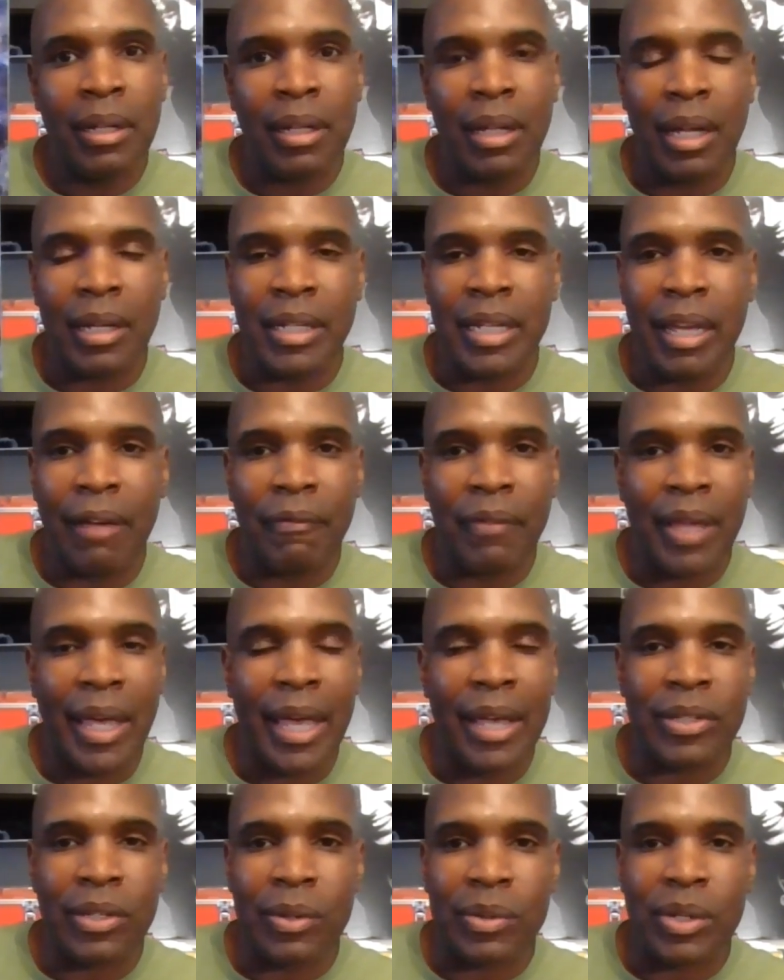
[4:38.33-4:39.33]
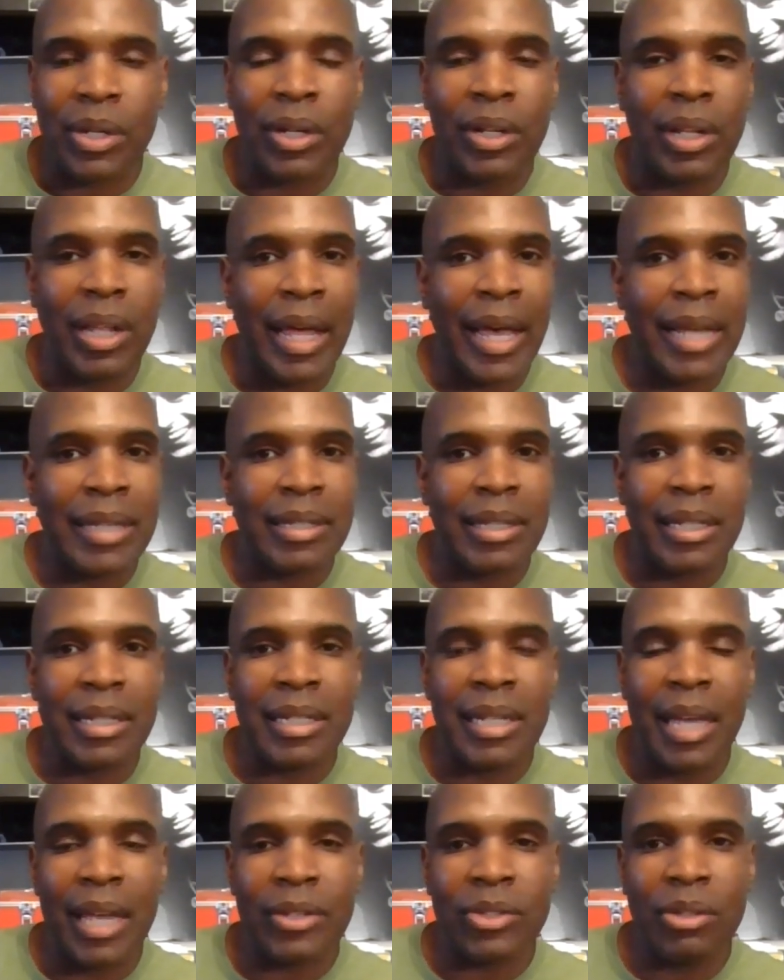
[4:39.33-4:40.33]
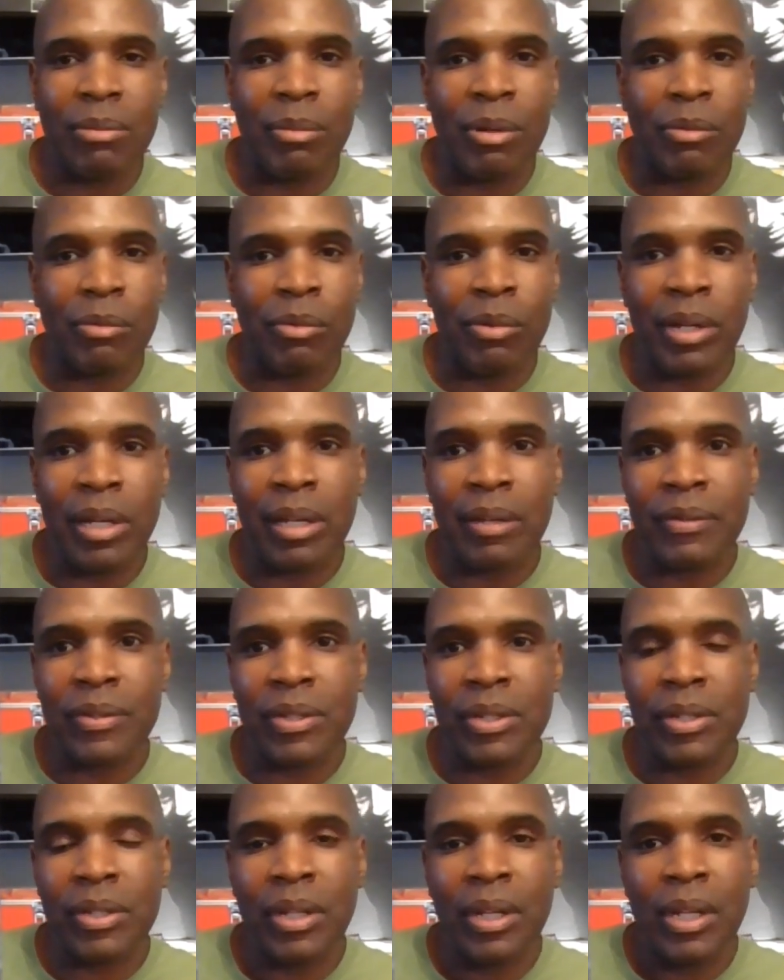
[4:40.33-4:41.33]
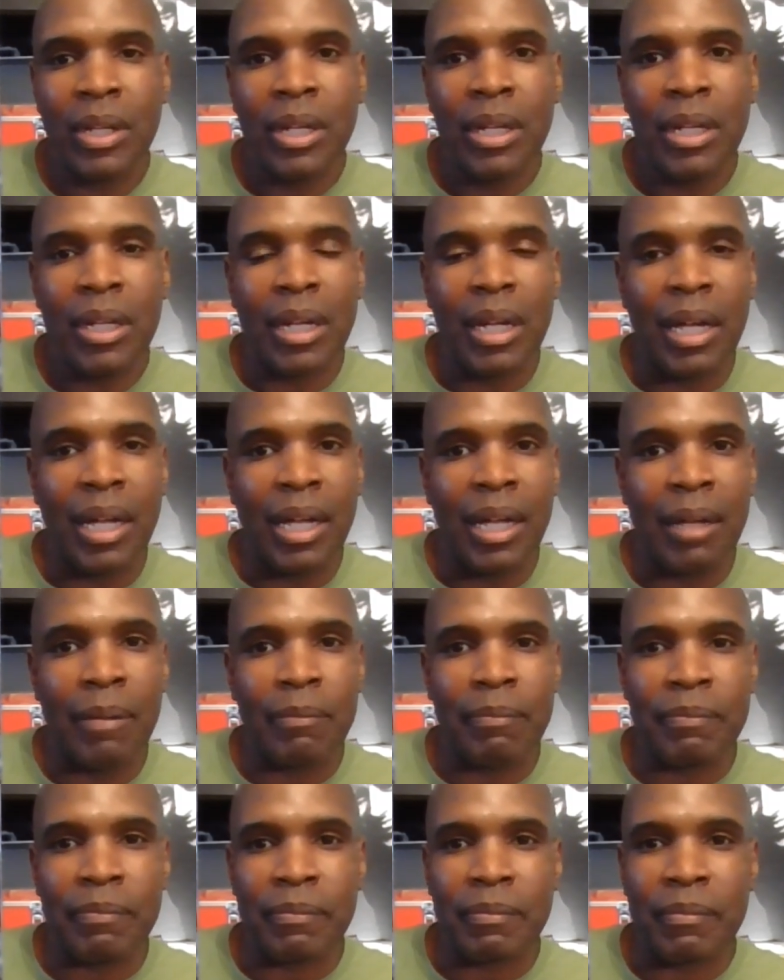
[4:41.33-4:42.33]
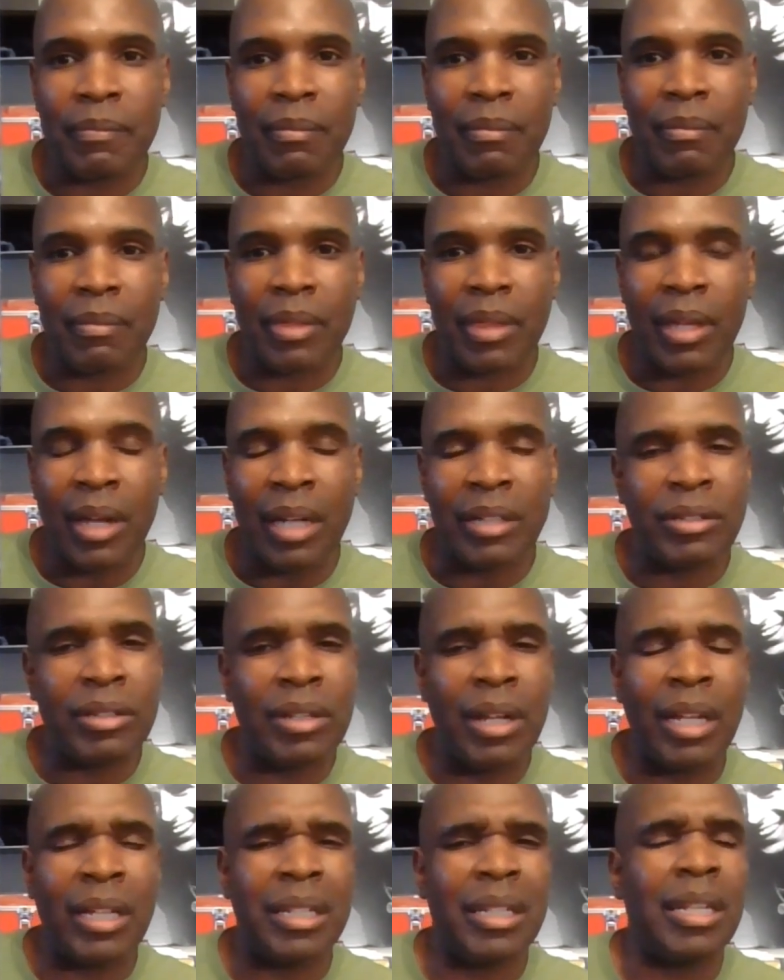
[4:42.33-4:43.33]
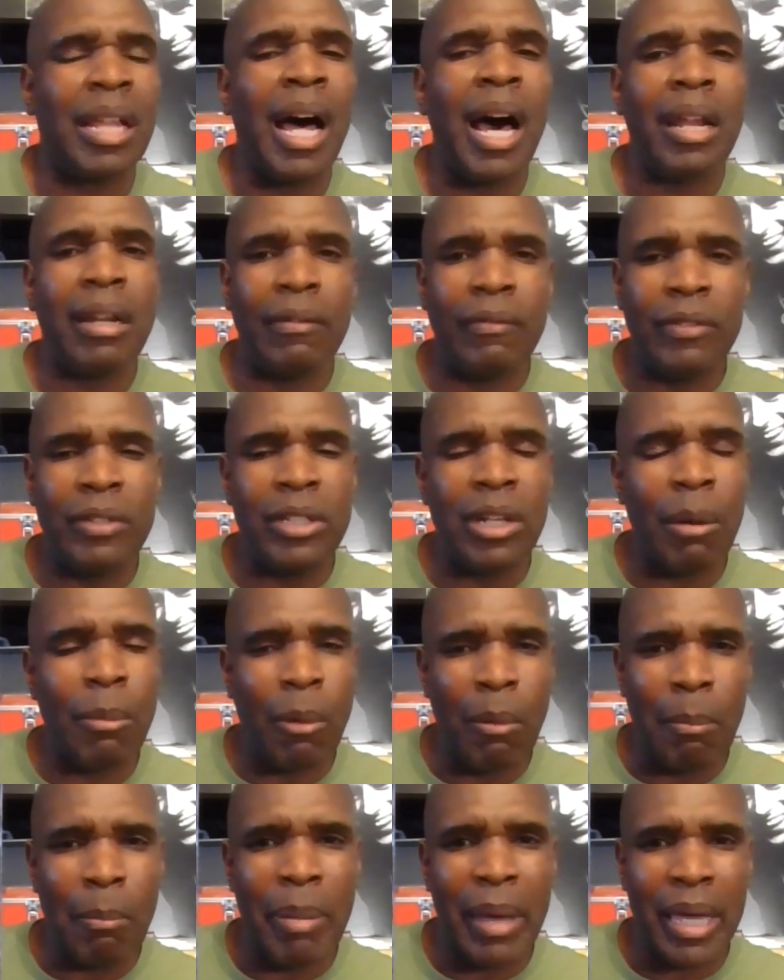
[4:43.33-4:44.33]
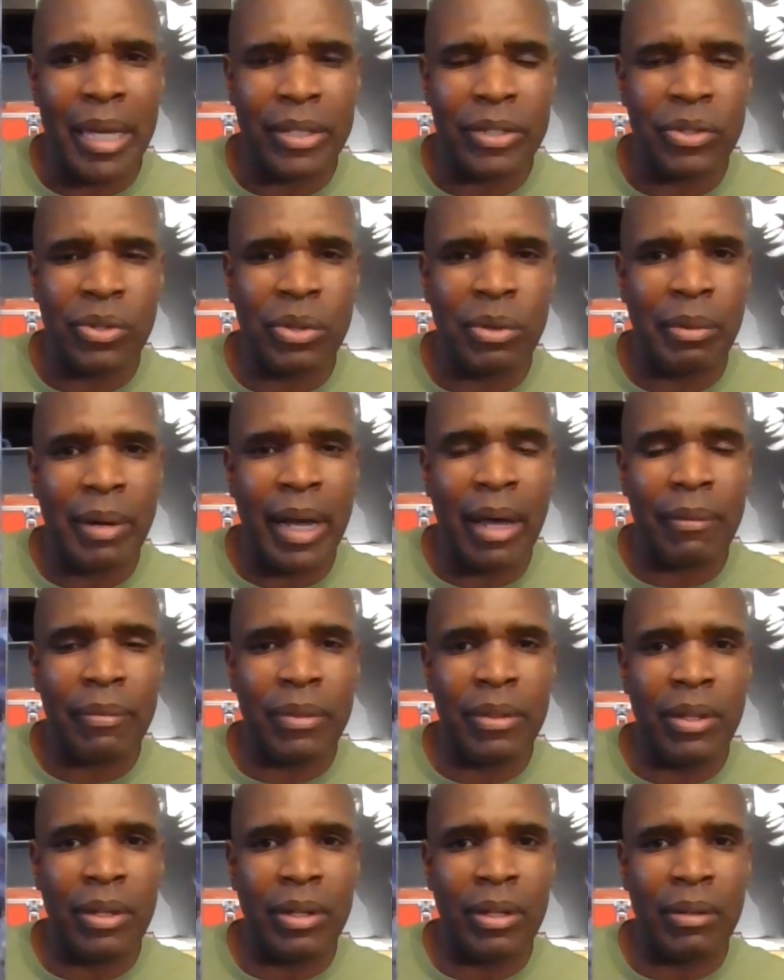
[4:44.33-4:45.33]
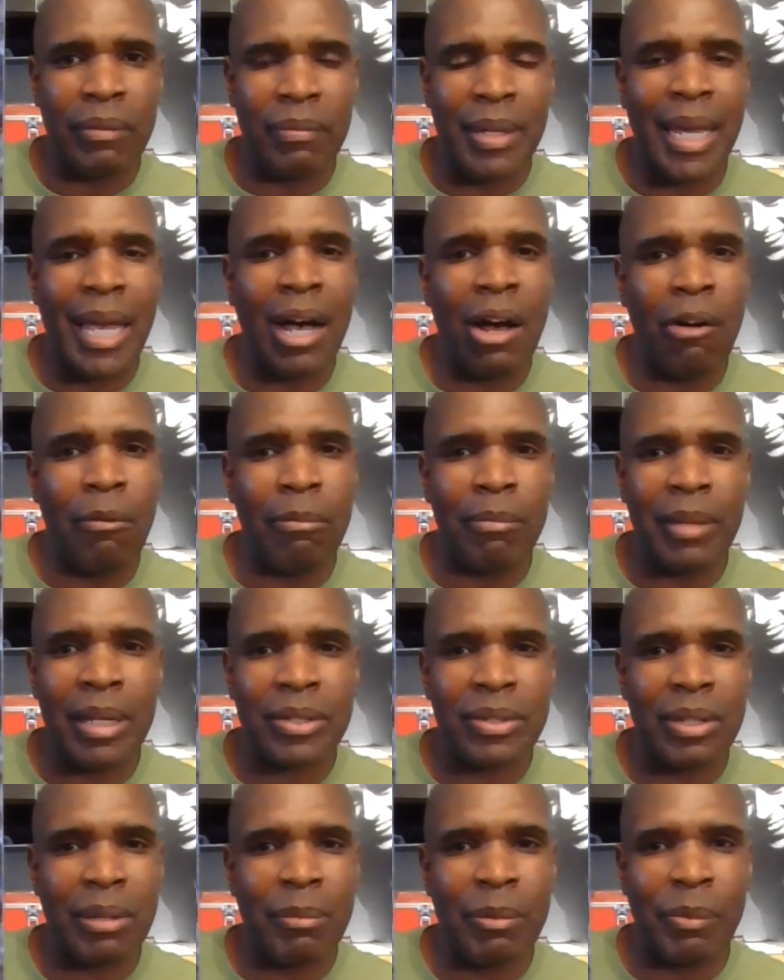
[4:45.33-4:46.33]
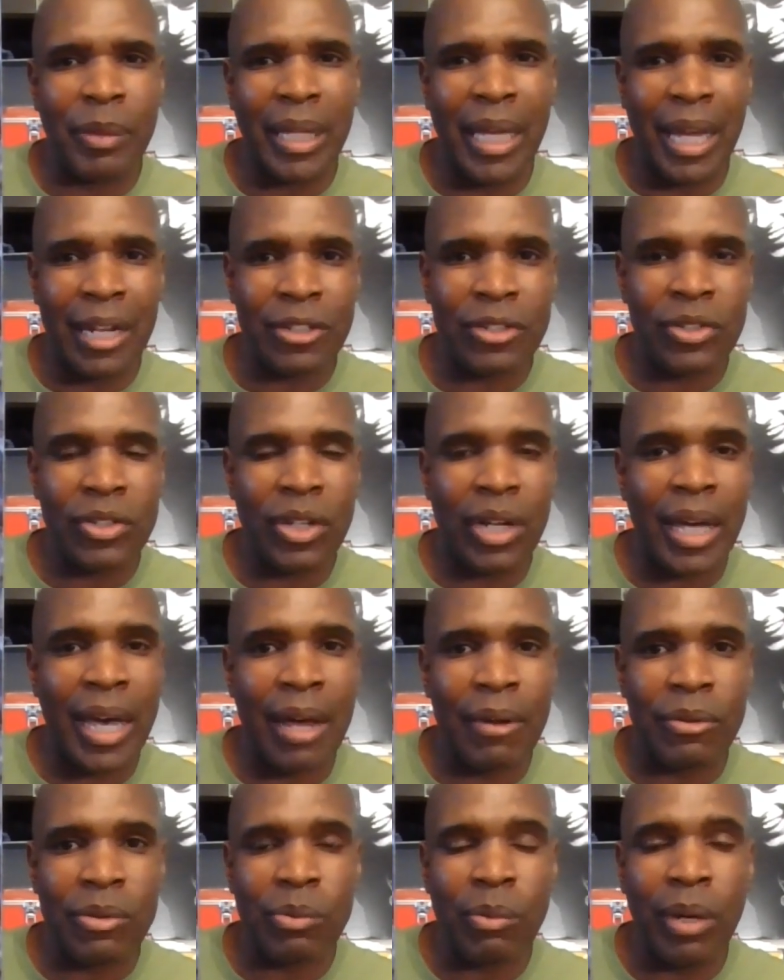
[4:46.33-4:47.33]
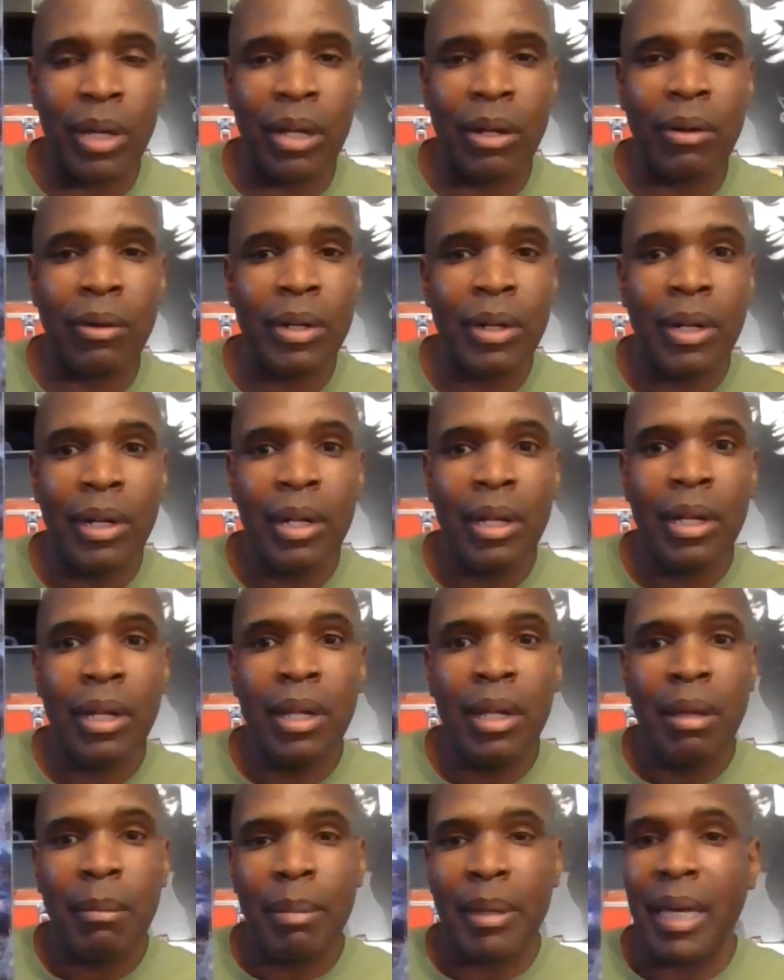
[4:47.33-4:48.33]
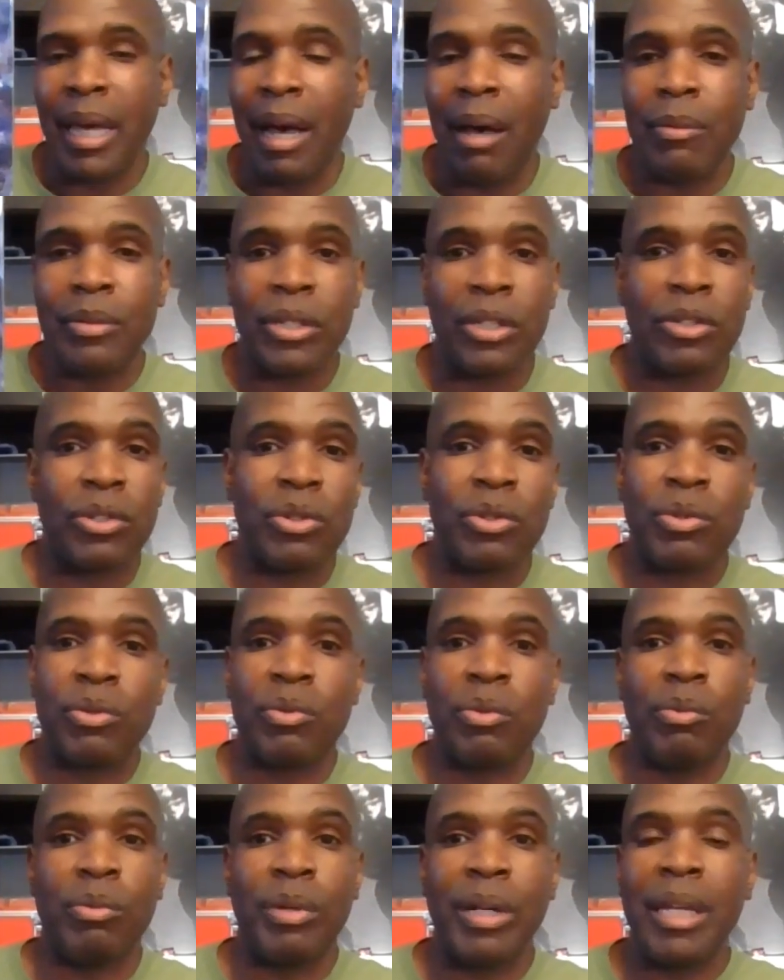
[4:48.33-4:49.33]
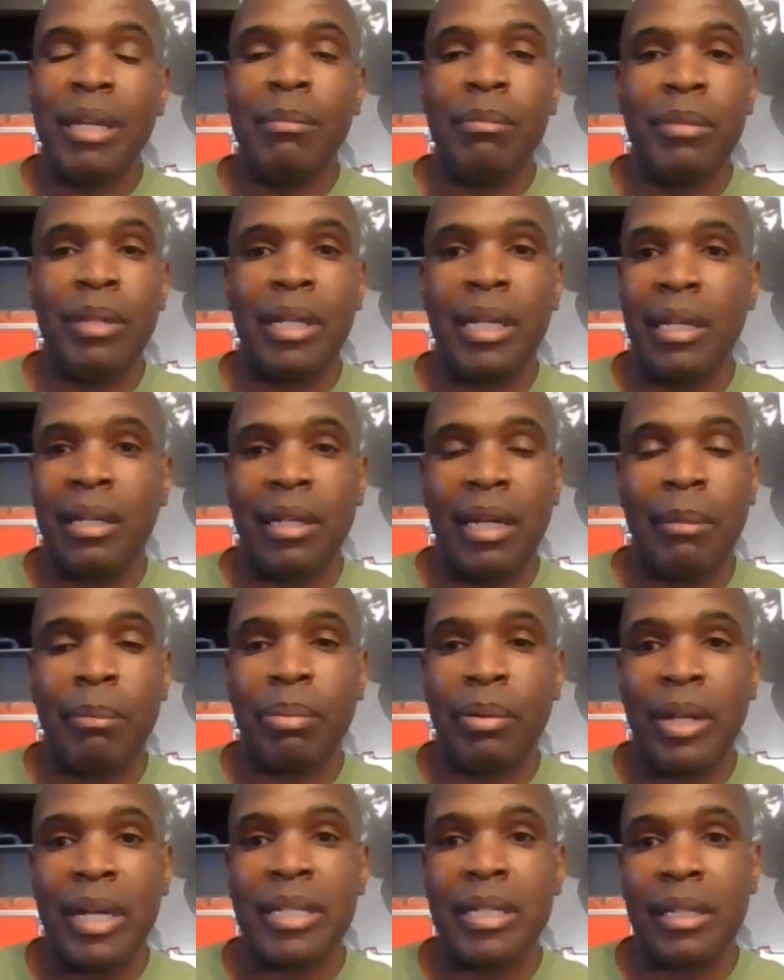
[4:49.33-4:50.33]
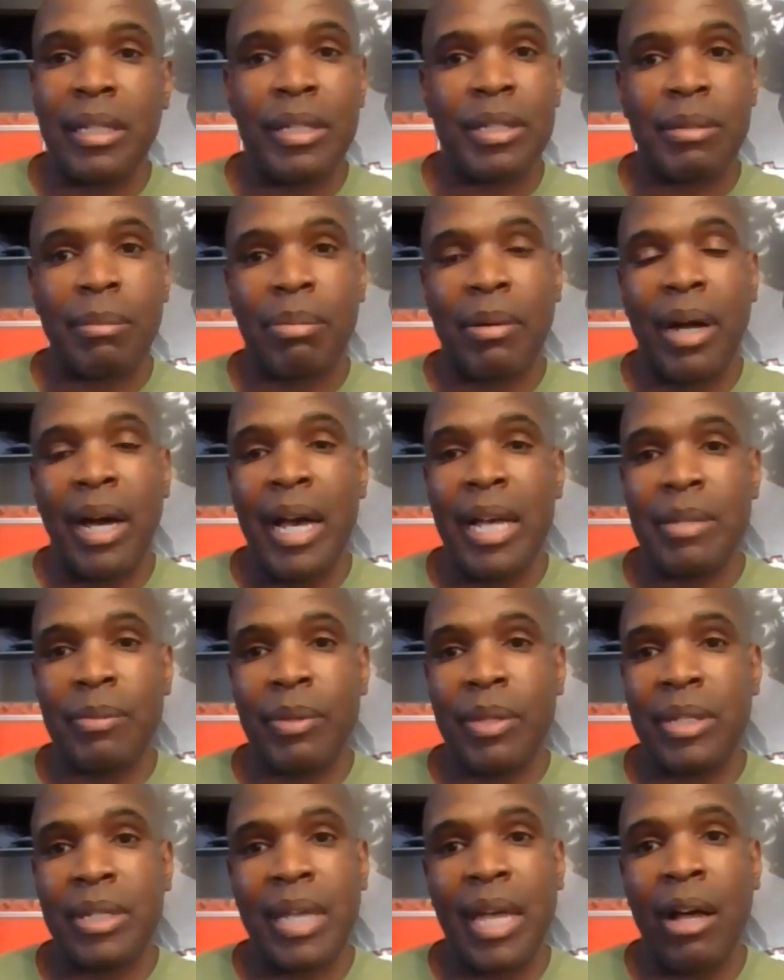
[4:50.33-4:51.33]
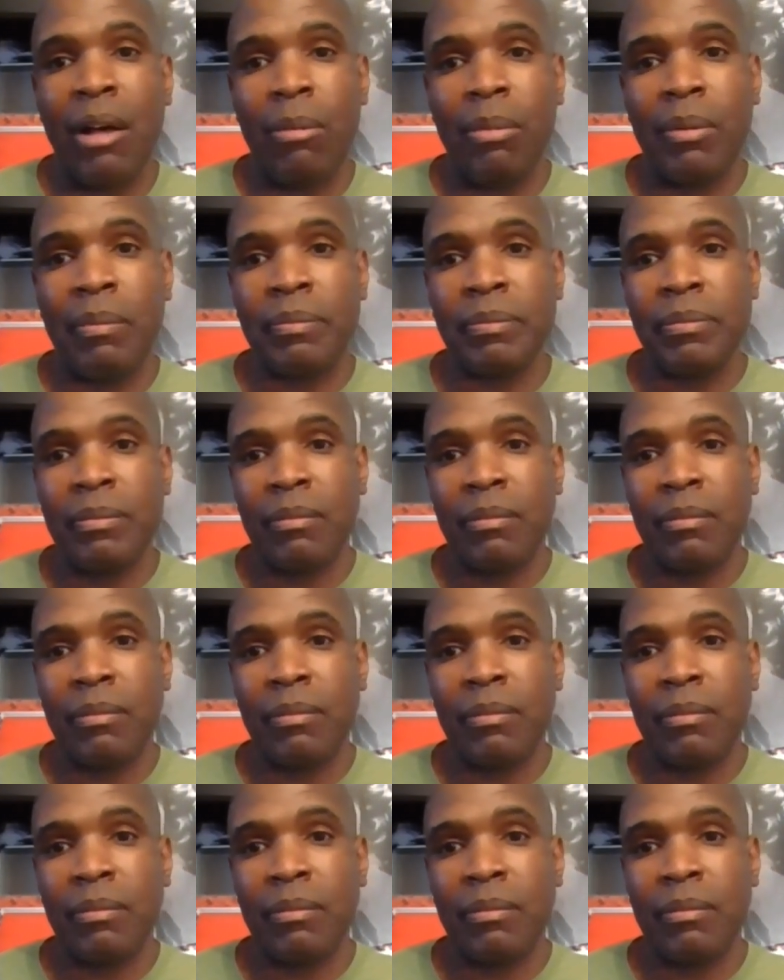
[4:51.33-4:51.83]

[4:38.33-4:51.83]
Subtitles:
Definitely has those classic Testament riffs, a lot of double bass throughout the album. That's something that really kind of stuck out as well. But yeah, I was extremely and pleasantly surprised with this album,